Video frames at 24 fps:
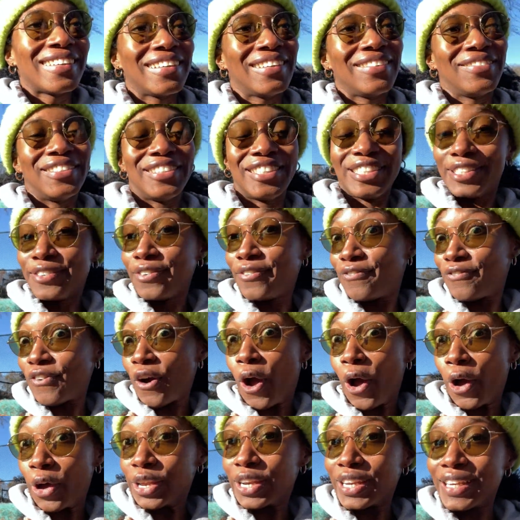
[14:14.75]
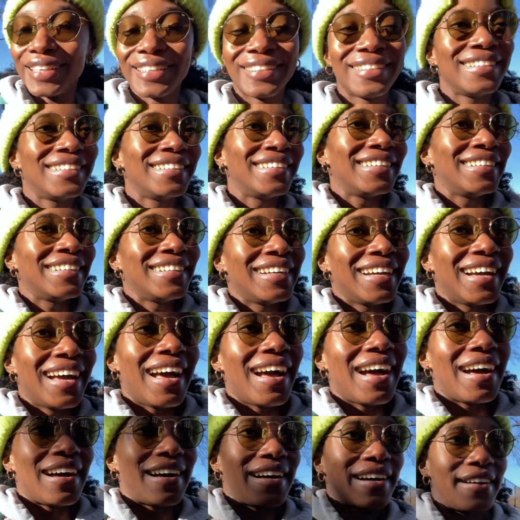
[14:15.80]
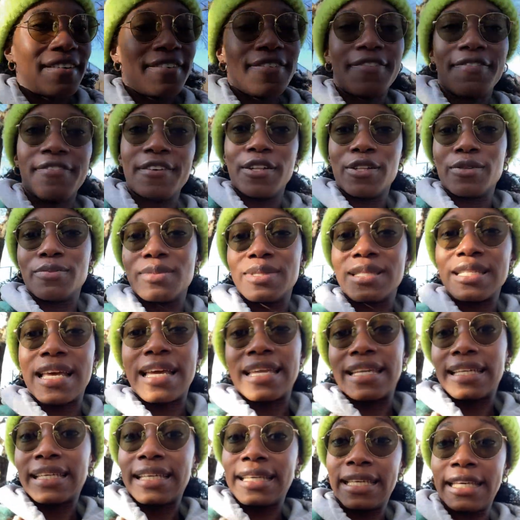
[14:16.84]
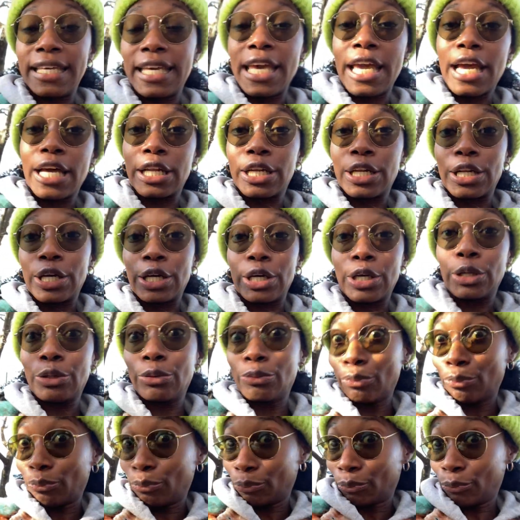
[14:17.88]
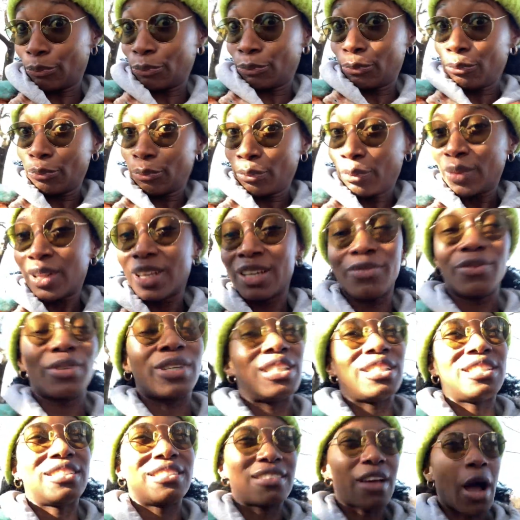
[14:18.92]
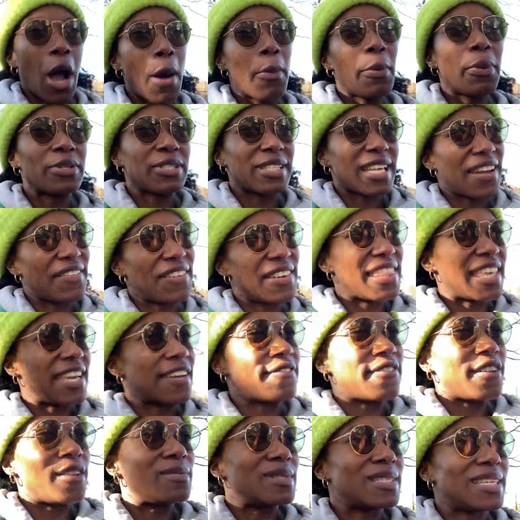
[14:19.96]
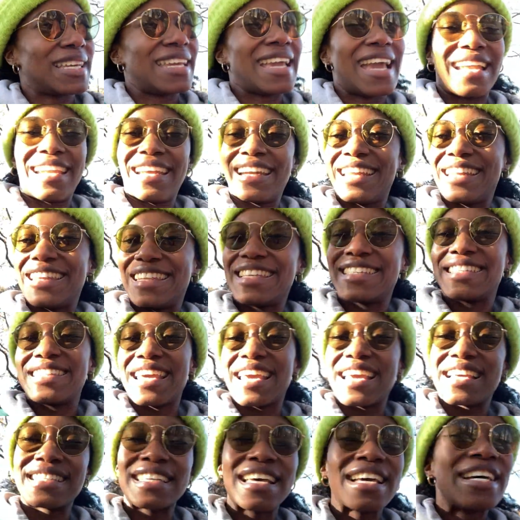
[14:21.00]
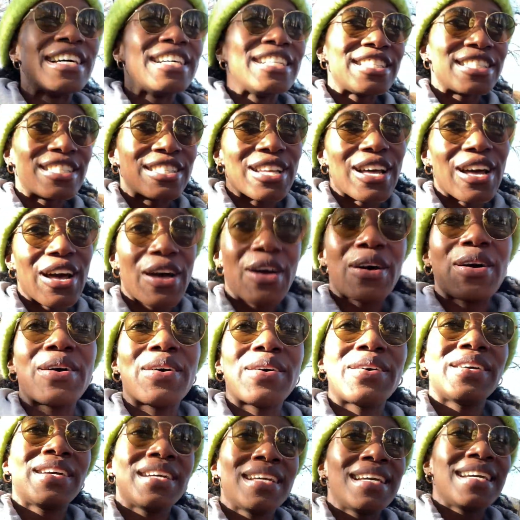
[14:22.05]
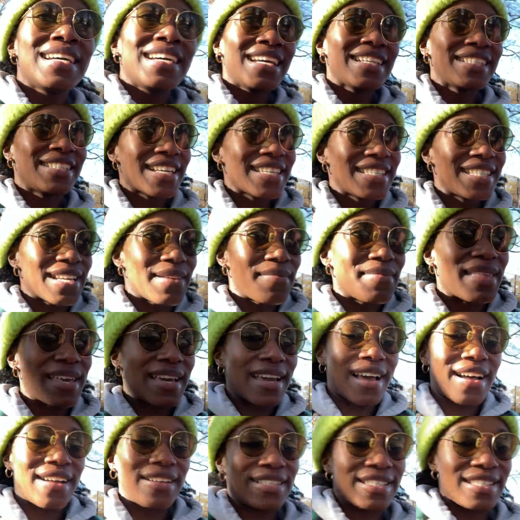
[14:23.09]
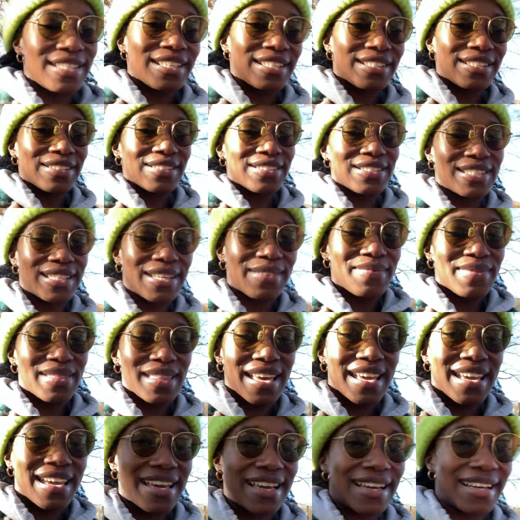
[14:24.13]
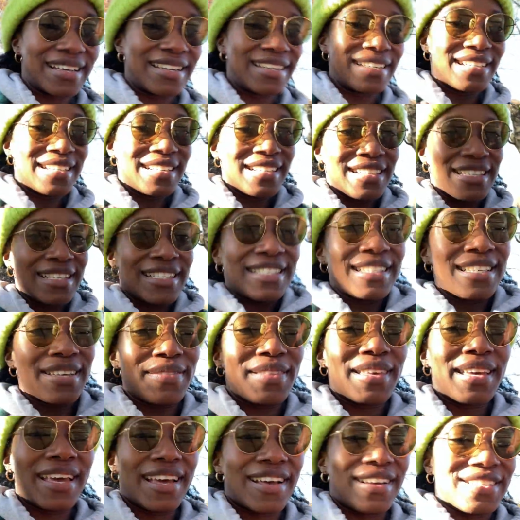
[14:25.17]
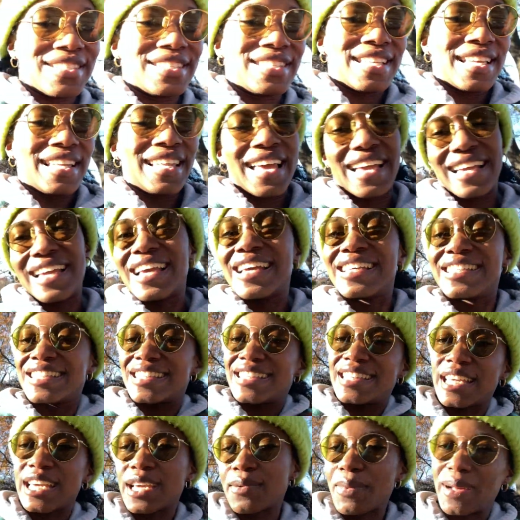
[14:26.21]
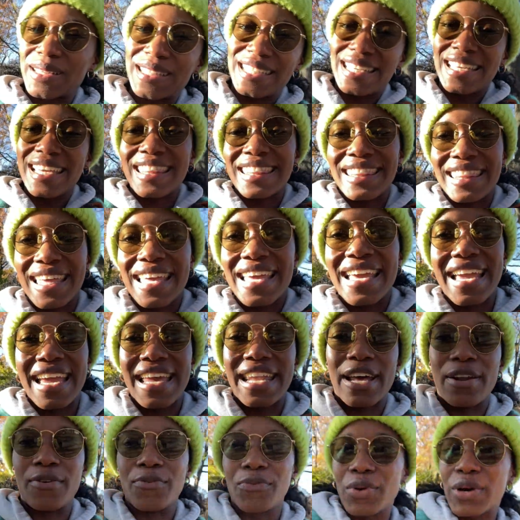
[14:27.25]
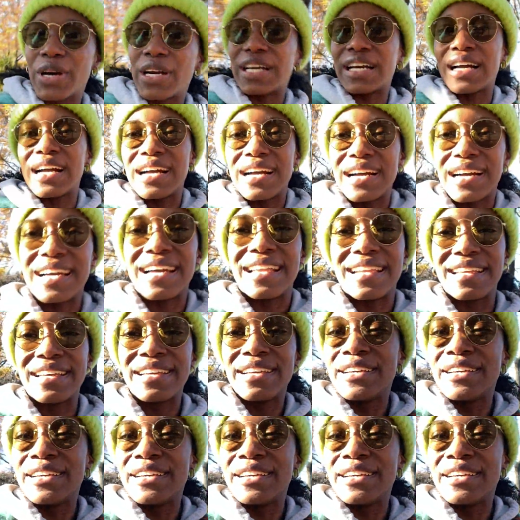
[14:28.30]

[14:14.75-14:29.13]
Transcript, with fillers: which is fun uh, films in Canada, which almost everything films in Canada these days. So it's just something else to do, something something else to like sink my teeth in and work on.